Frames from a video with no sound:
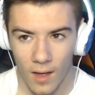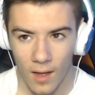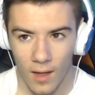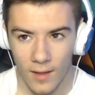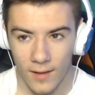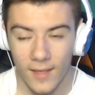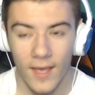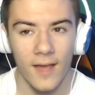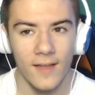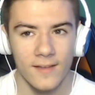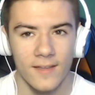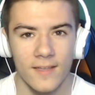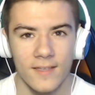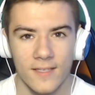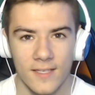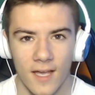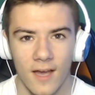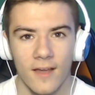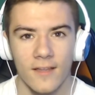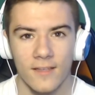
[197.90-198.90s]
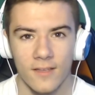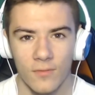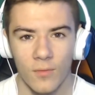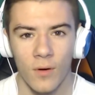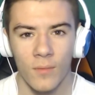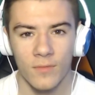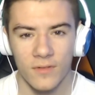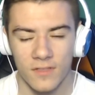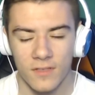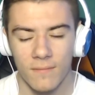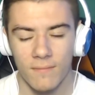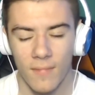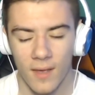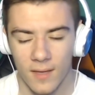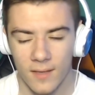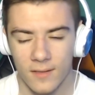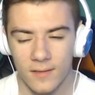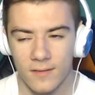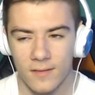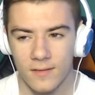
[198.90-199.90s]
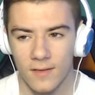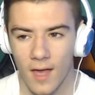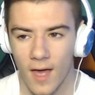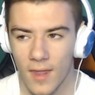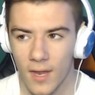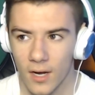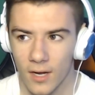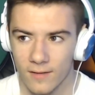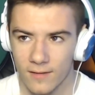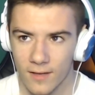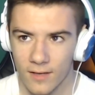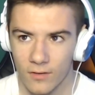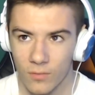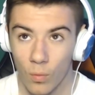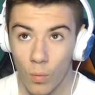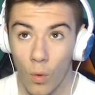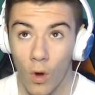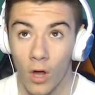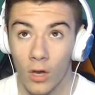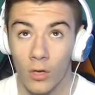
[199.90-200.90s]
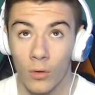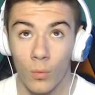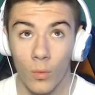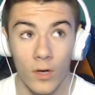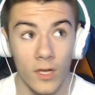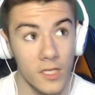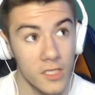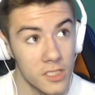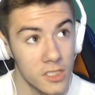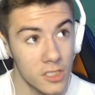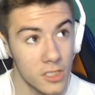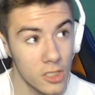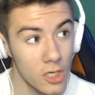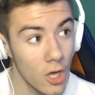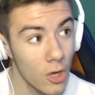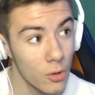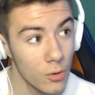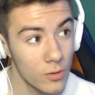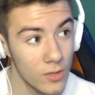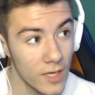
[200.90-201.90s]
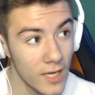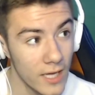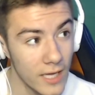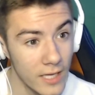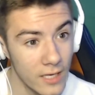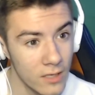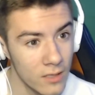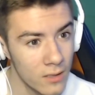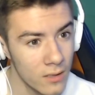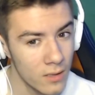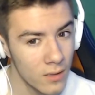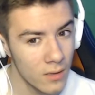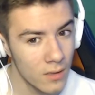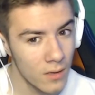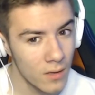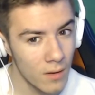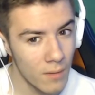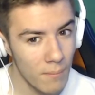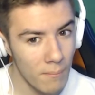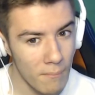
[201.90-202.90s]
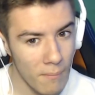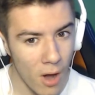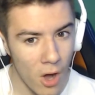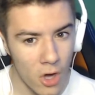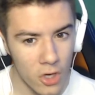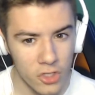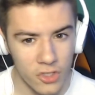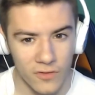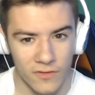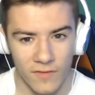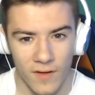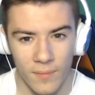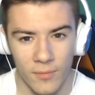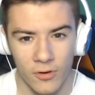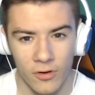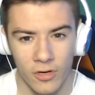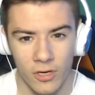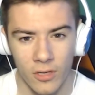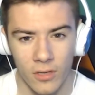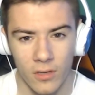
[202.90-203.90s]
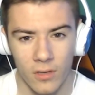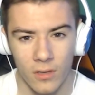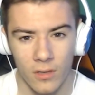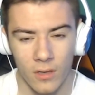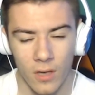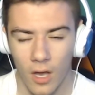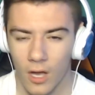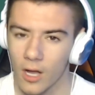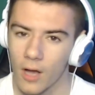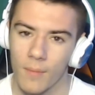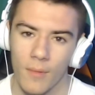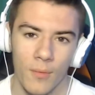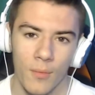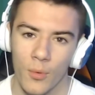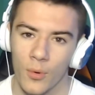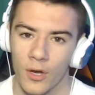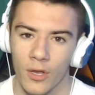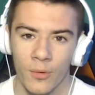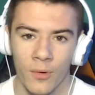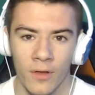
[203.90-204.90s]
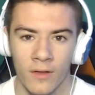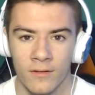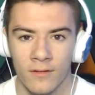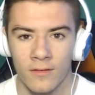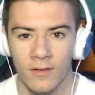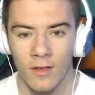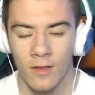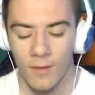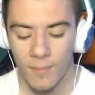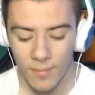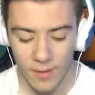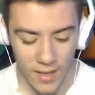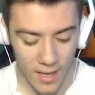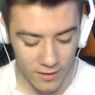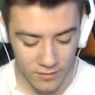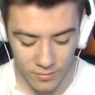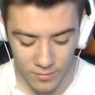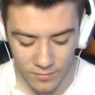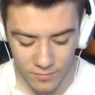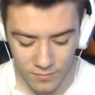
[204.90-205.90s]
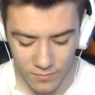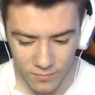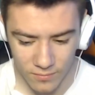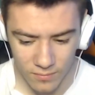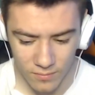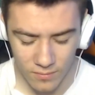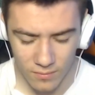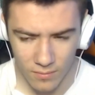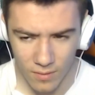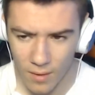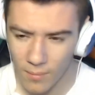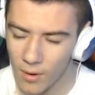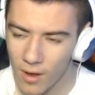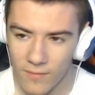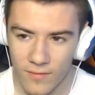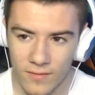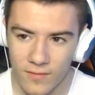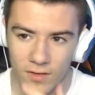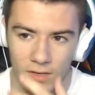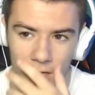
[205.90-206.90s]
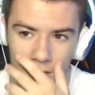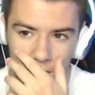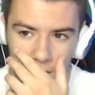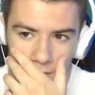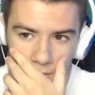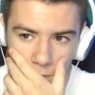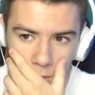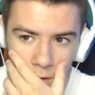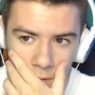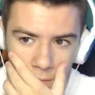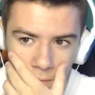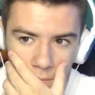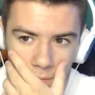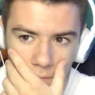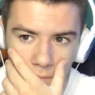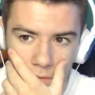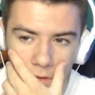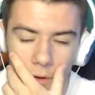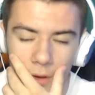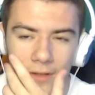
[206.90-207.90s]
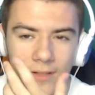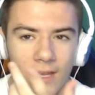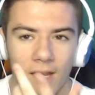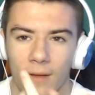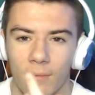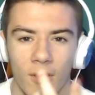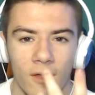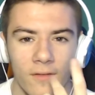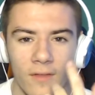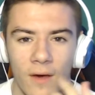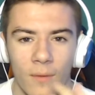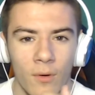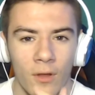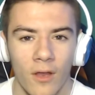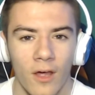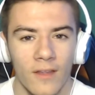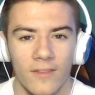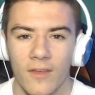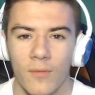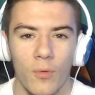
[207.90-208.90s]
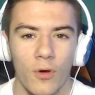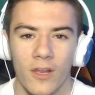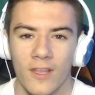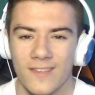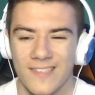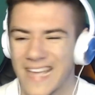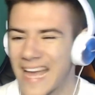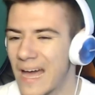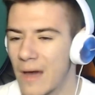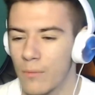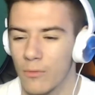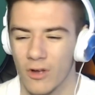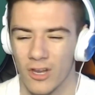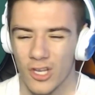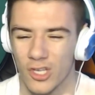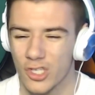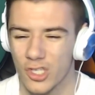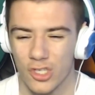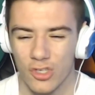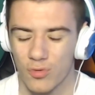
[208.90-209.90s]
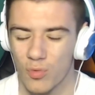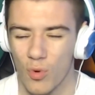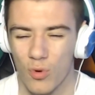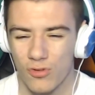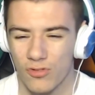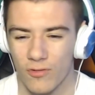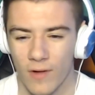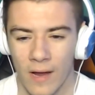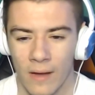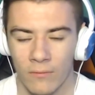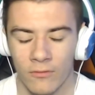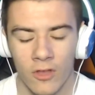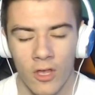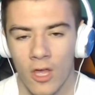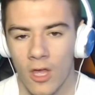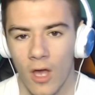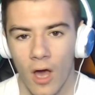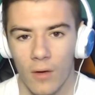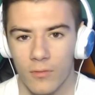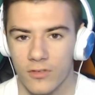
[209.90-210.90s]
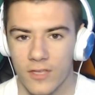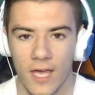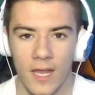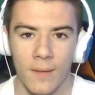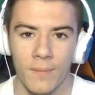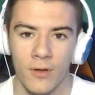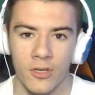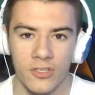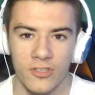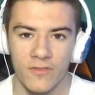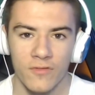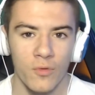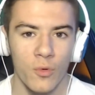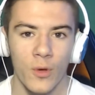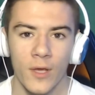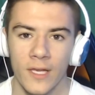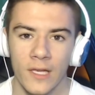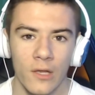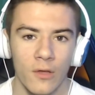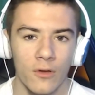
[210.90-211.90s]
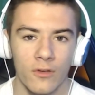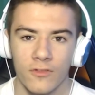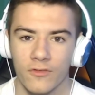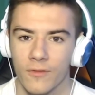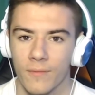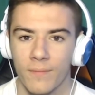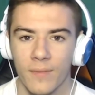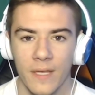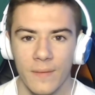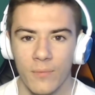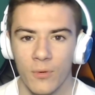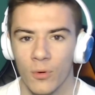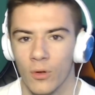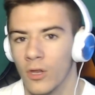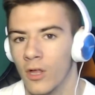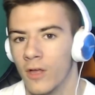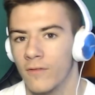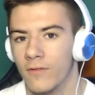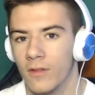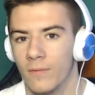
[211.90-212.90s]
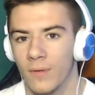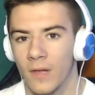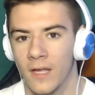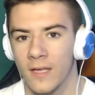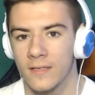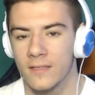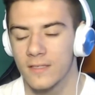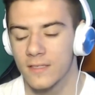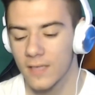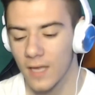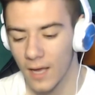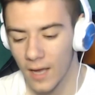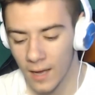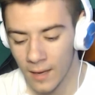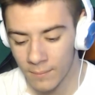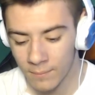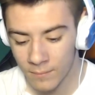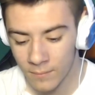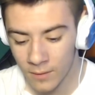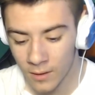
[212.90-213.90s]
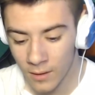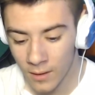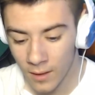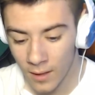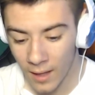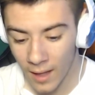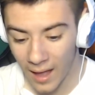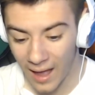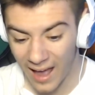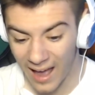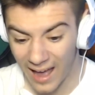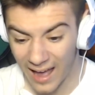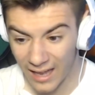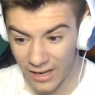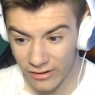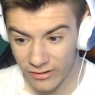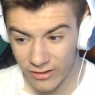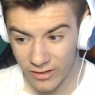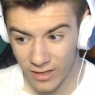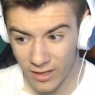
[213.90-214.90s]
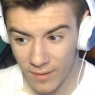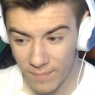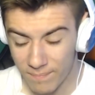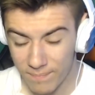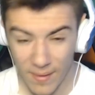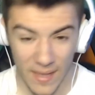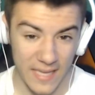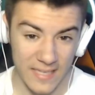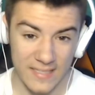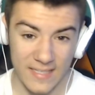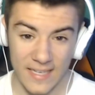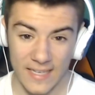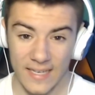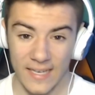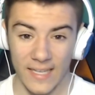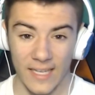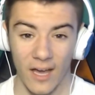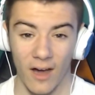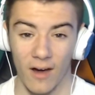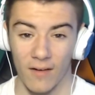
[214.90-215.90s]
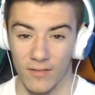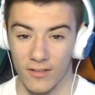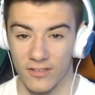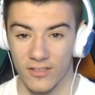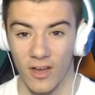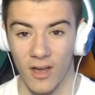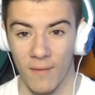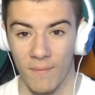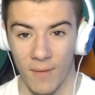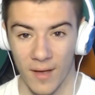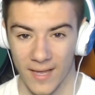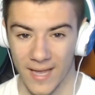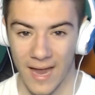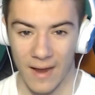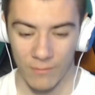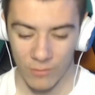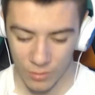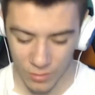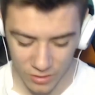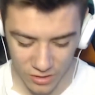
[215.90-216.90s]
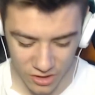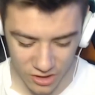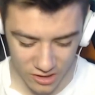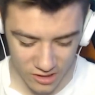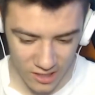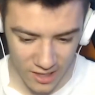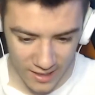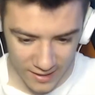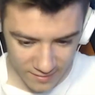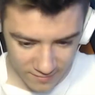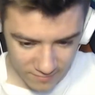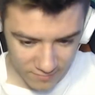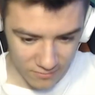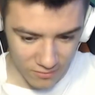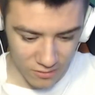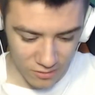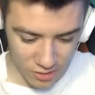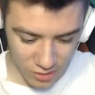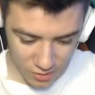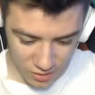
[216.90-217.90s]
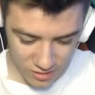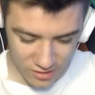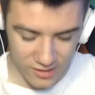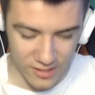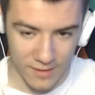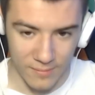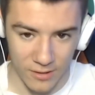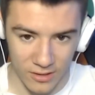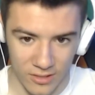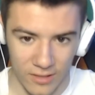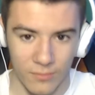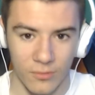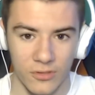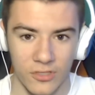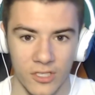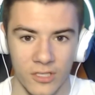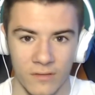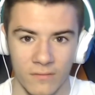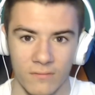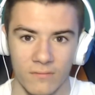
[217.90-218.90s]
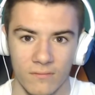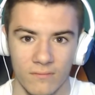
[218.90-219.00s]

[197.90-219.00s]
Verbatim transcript: Yeah, I did one with some mates, and then I did one when it snowed in March or February. I can't remember when it was. But yeah, so I might have even done another one. No, I didn't upload that one. I did one in town where I literally just walked around. I was getting a bunch of weird looks from people all over the place. And basically half the time my camera was just like, you could see my double chin.